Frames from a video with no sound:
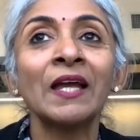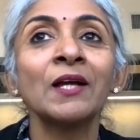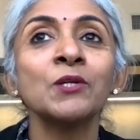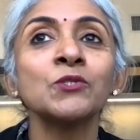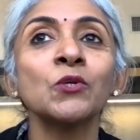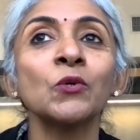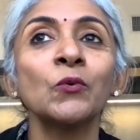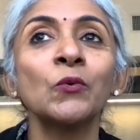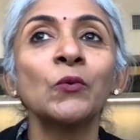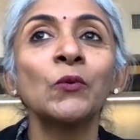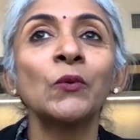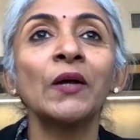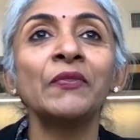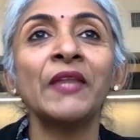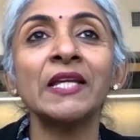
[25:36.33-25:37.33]
So
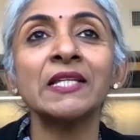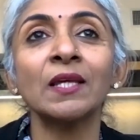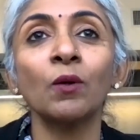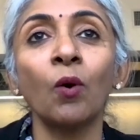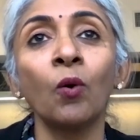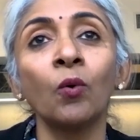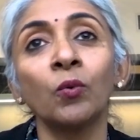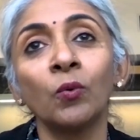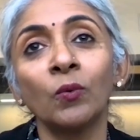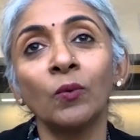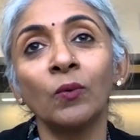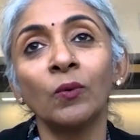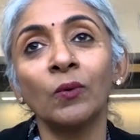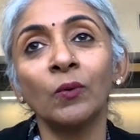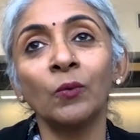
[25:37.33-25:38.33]
they say, oh,
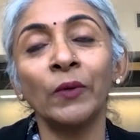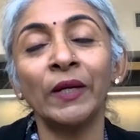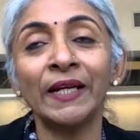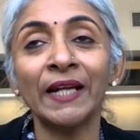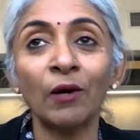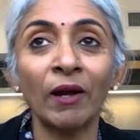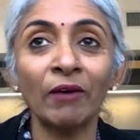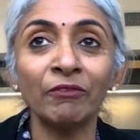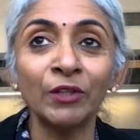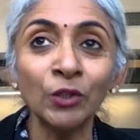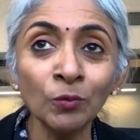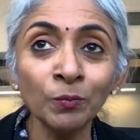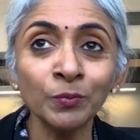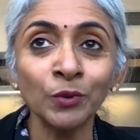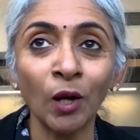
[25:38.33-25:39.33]
we now have a
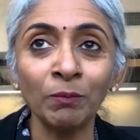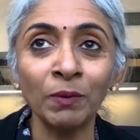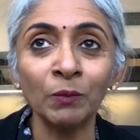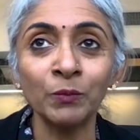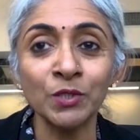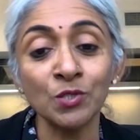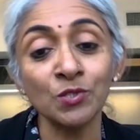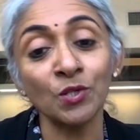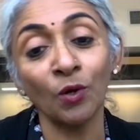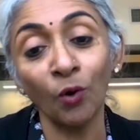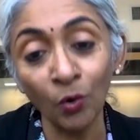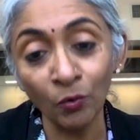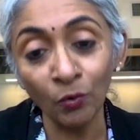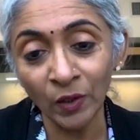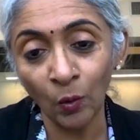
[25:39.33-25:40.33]
new problem, which is you're
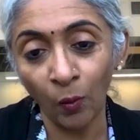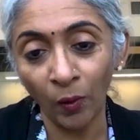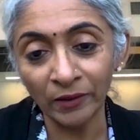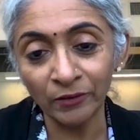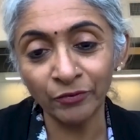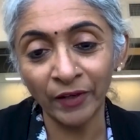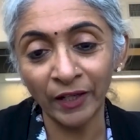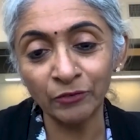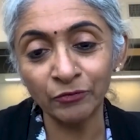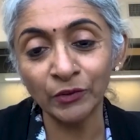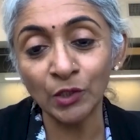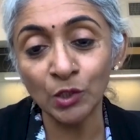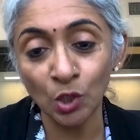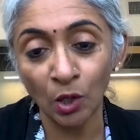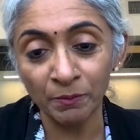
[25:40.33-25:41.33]
overqualified for the
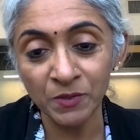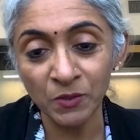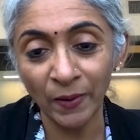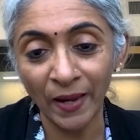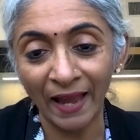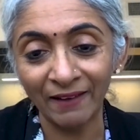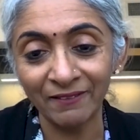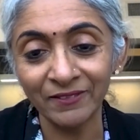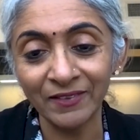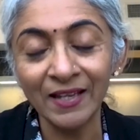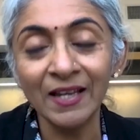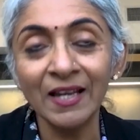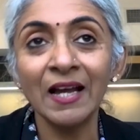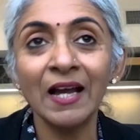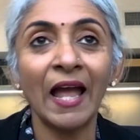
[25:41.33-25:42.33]
jobs we have.
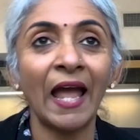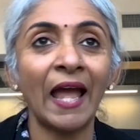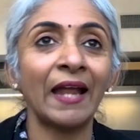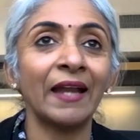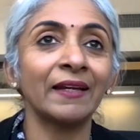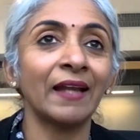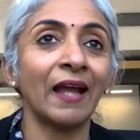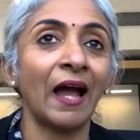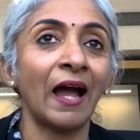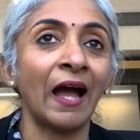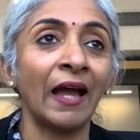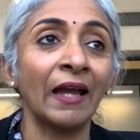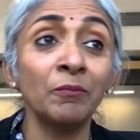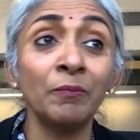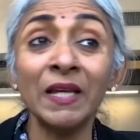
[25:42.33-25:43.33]
And
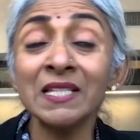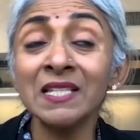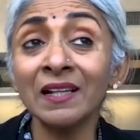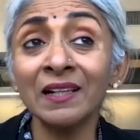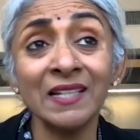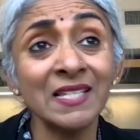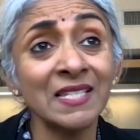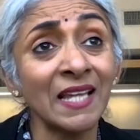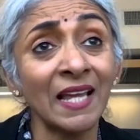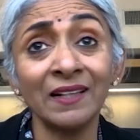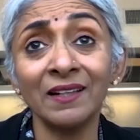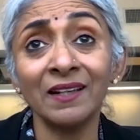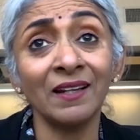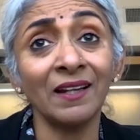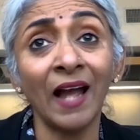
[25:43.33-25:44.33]
I basically said,
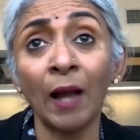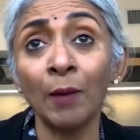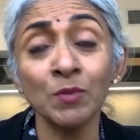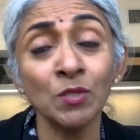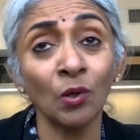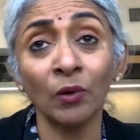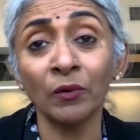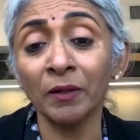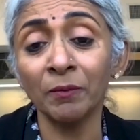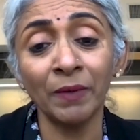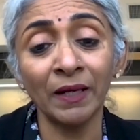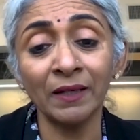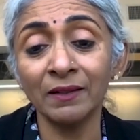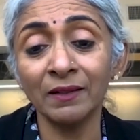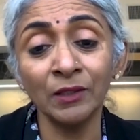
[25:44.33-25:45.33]
I'm sorry,
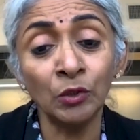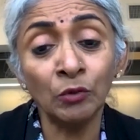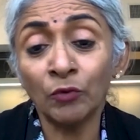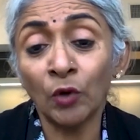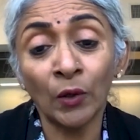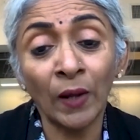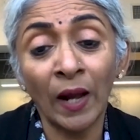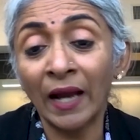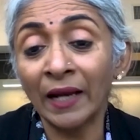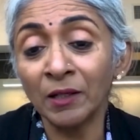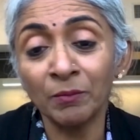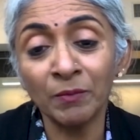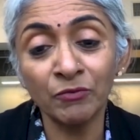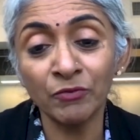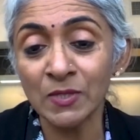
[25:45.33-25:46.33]
but you've got to hire me for